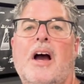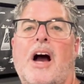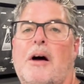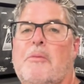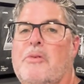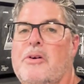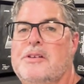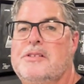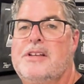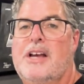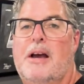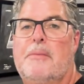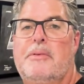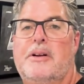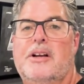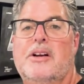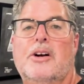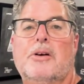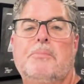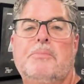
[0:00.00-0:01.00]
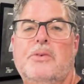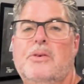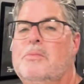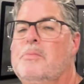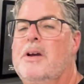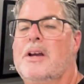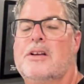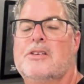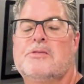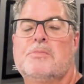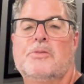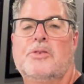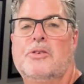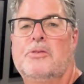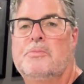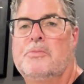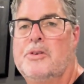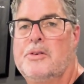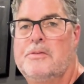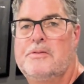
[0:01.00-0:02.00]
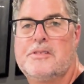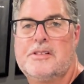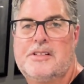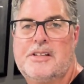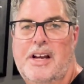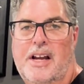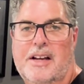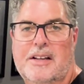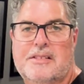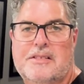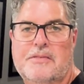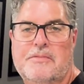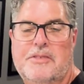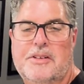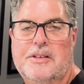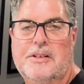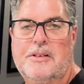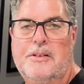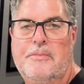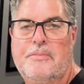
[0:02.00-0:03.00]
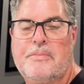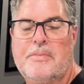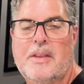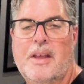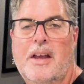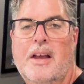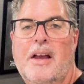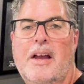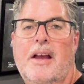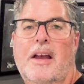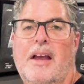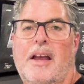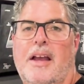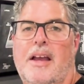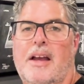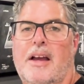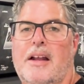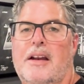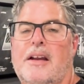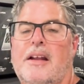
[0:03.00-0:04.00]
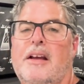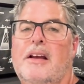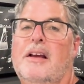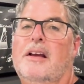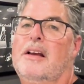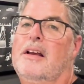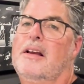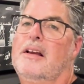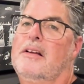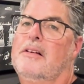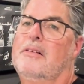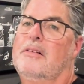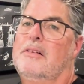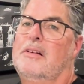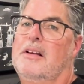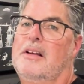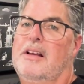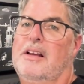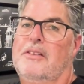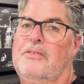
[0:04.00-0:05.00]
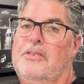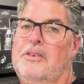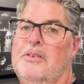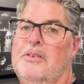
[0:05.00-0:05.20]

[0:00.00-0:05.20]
I'm always happy to help you make a smooth move to Jacksonville. And if